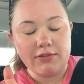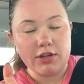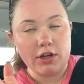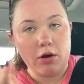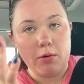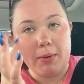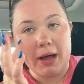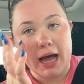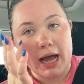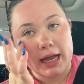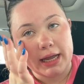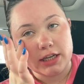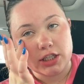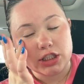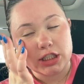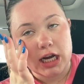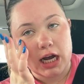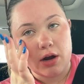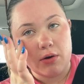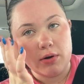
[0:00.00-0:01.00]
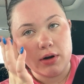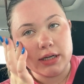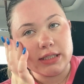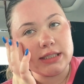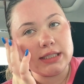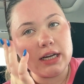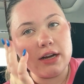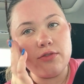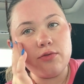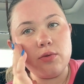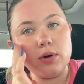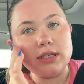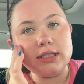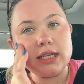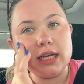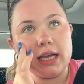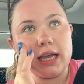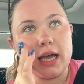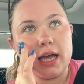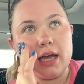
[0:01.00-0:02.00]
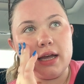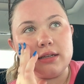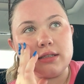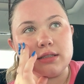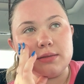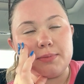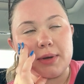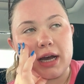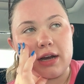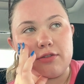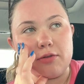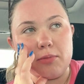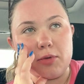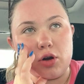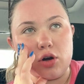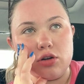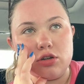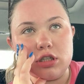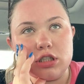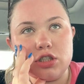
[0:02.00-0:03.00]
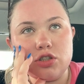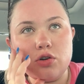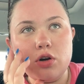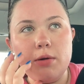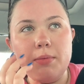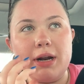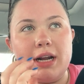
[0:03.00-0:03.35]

to go back and shower and stuff once I get back from the grocery store.